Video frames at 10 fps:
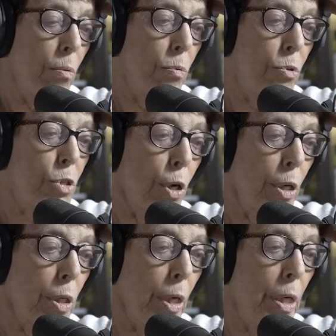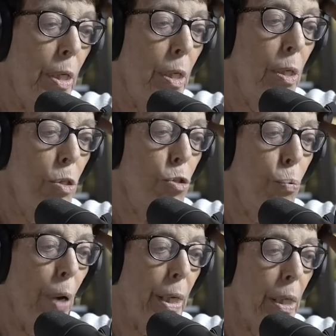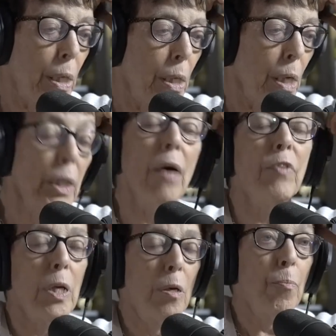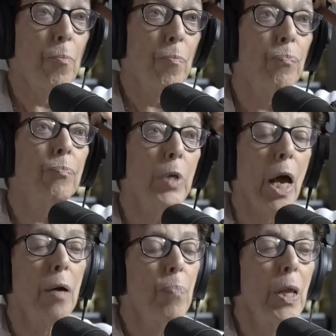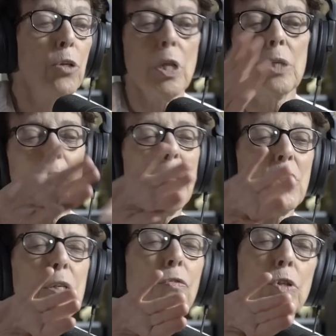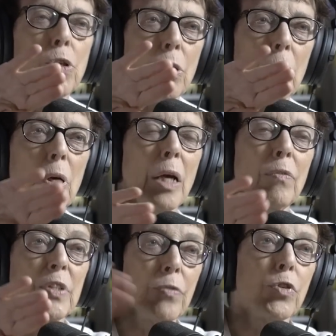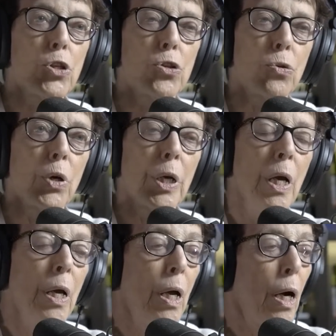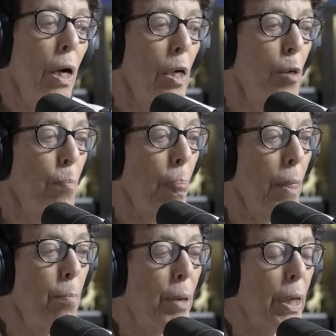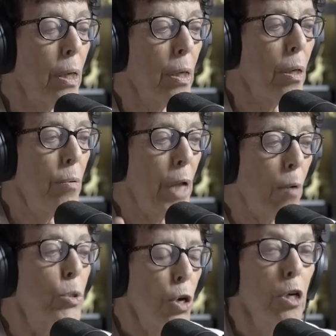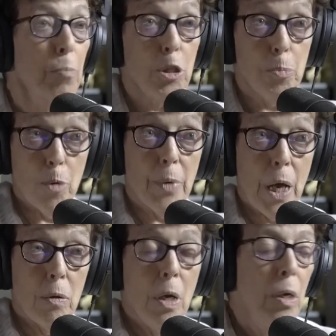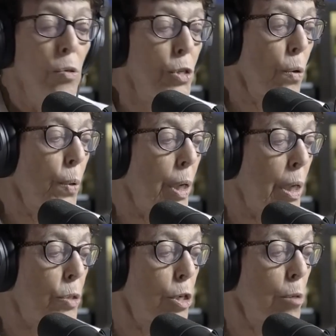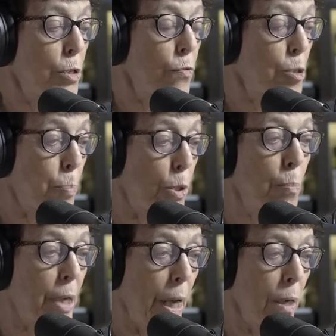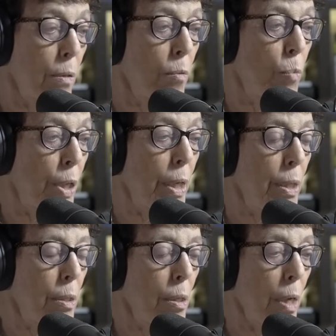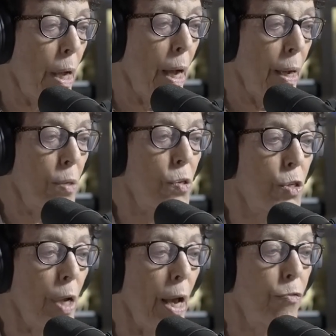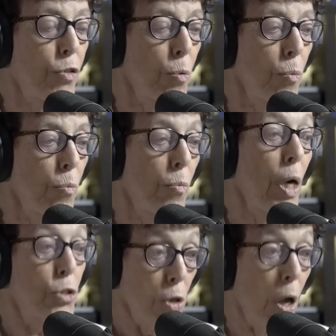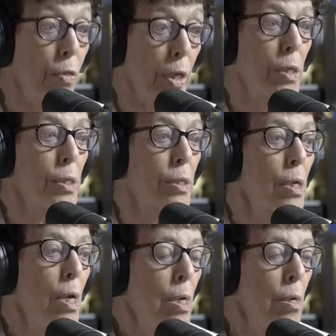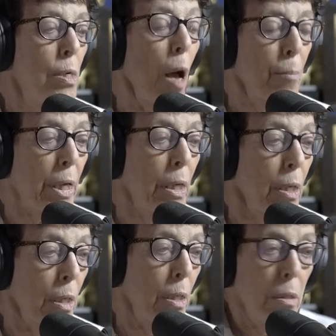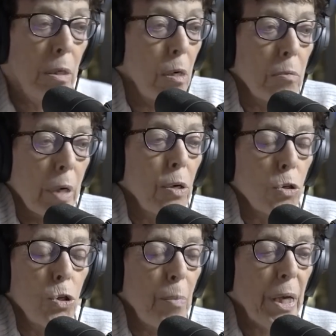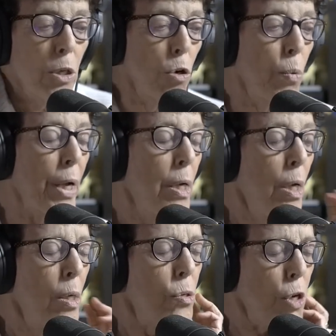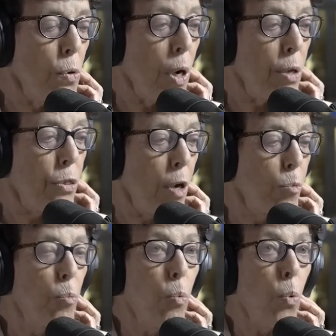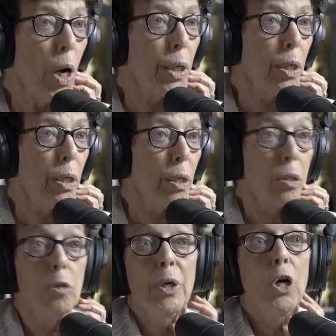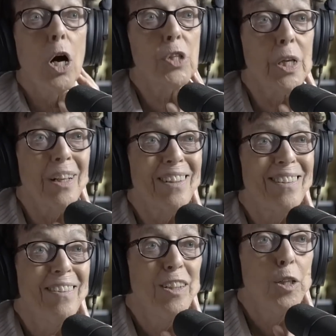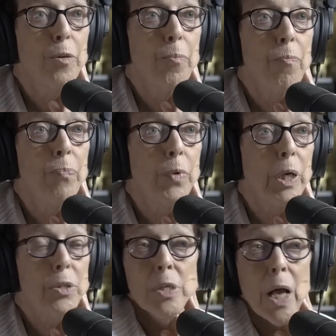started in 2011. Oh, okay. Yeah. So that's that's a different kind of a different story. Mm. Um, but now we're talking about sperm count. So in terms of sperm count, what I asked after I saw this, not making you know couldn't make it go away. So I thought, well, what could be causing it? It's a